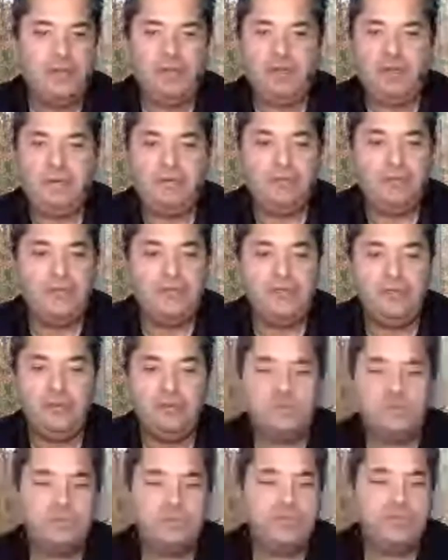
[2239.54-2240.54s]
those are
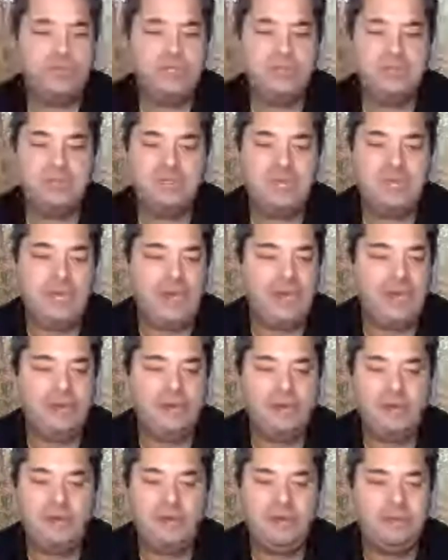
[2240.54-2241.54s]
things that
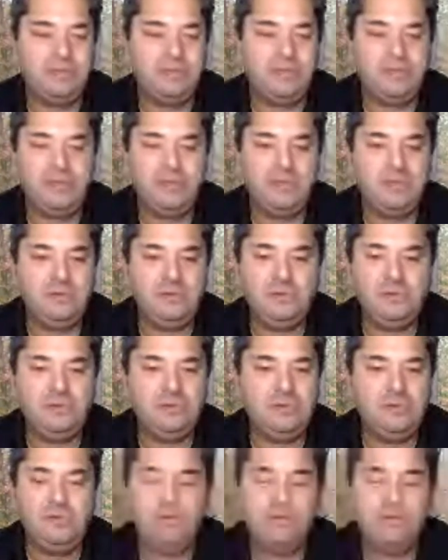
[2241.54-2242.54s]
you
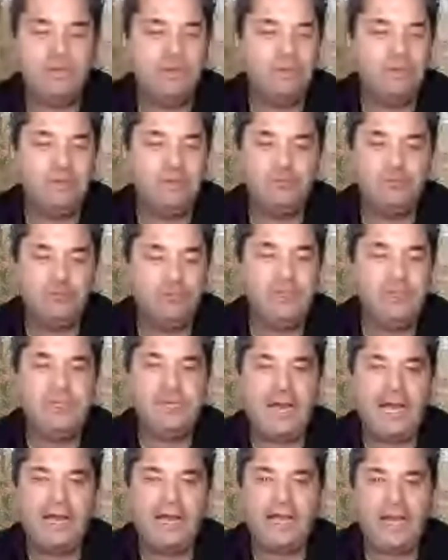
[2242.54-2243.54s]
can really knock
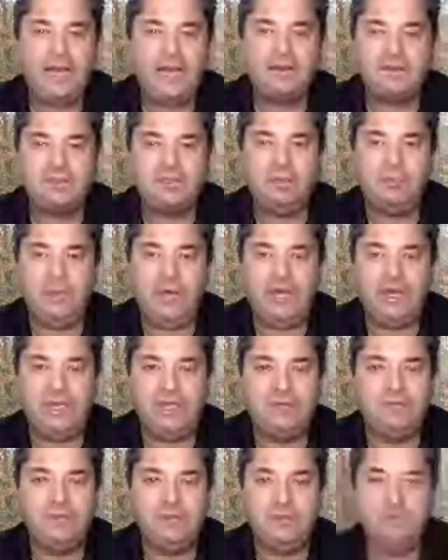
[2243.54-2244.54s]
out of somebody if you
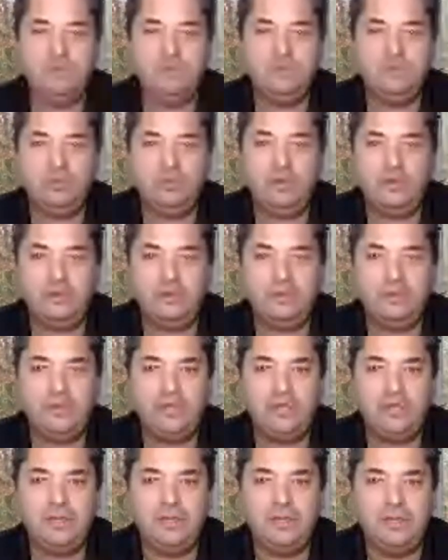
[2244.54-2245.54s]
do the wrong thing
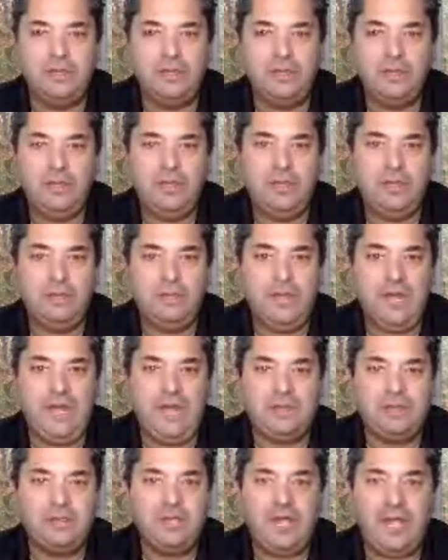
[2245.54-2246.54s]
as
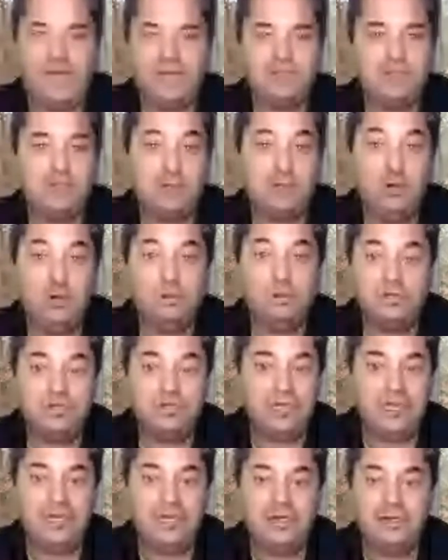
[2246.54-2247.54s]
a coach.
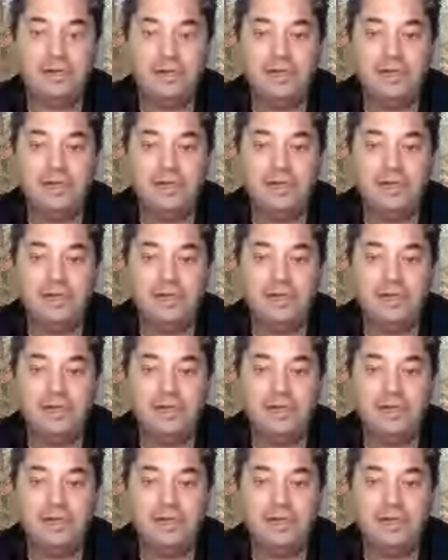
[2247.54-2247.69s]
And